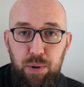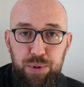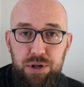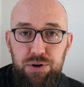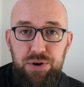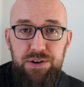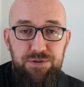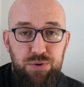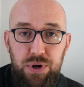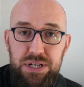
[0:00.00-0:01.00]
below if
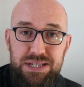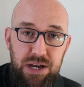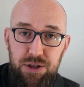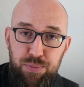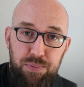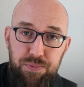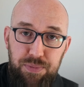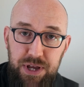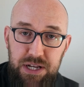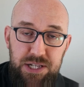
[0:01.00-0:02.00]
you want to see other
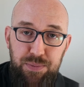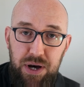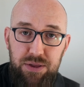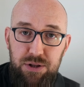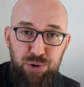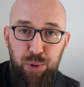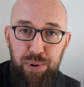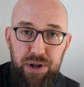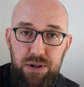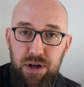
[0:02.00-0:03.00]
things about the looper pedal.